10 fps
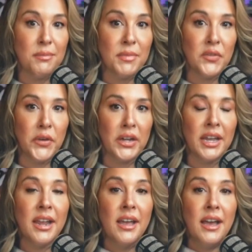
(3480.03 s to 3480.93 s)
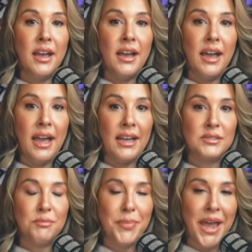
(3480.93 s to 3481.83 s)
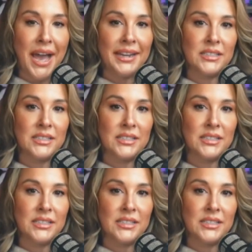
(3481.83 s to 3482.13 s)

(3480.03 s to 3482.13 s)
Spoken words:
me look as bad as